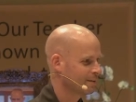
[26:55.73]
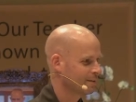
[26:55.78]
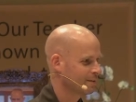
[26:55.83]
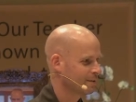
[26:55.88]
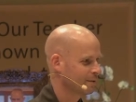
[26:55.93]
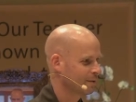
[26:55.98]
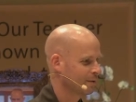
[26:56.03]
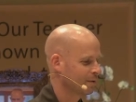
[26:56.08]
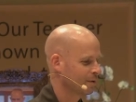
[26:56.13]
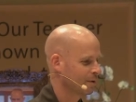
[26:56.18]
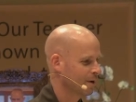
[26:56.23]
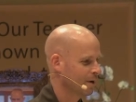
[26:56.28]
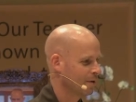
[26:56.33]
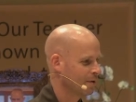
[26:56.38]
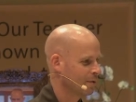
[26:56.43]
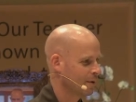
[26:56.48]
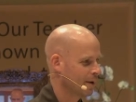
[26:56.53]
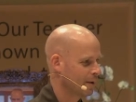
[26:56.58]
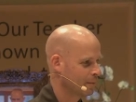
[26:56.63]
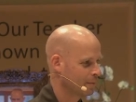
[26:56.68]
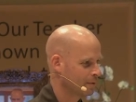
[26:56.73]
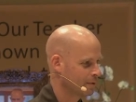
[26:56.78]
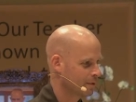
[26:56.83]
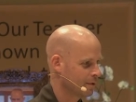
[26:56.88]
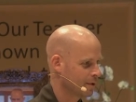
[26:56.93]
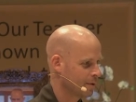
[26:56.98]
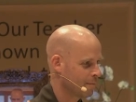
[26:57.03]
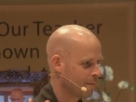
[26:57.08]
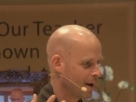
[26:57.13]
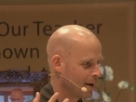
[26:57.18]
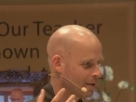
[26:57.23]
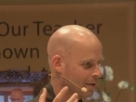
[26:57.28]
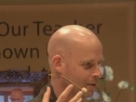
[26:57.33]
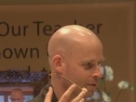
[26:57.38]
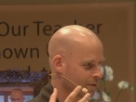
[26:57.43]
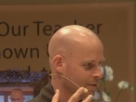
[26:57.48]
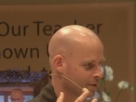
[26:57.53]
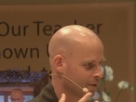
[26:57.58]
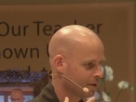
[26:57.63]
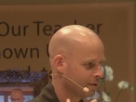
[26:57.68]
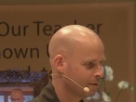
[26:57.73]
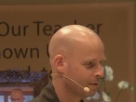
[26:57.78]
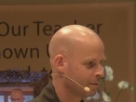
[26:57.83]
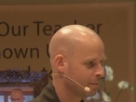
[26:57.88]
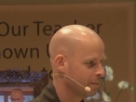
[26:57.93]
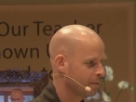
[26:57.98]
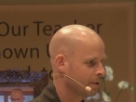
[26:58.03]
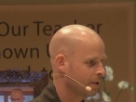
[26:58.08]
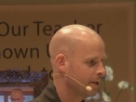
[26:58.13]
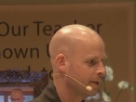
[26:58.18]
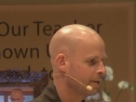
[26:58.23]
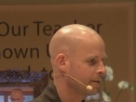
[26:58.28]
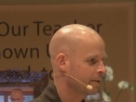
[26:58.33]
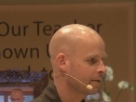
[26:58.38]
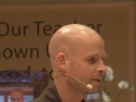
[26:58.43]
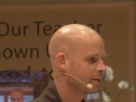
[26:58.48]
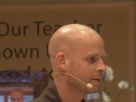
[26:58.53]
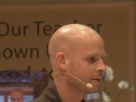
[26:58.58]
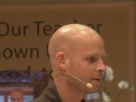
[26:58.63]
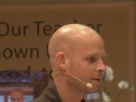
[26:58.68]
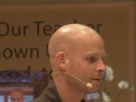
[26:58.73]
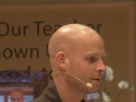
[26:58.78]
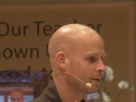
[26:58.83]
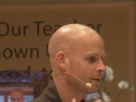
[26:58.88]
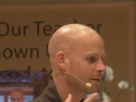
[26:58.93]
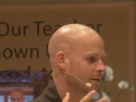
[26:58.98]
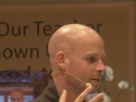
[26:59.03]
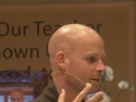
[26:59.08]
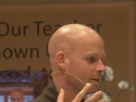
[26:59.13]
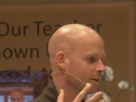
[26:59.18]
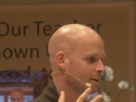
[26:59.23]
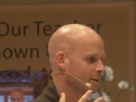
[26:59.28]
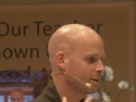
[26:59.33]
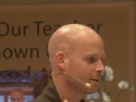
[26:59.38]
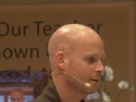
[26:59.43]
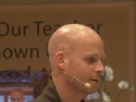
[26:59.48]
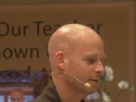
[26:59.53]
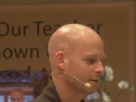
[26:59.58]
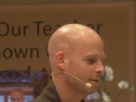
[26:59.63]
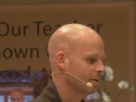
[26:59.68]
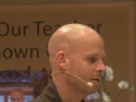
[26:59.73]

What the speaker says: Or are you able to come back to yourself and breathe? There are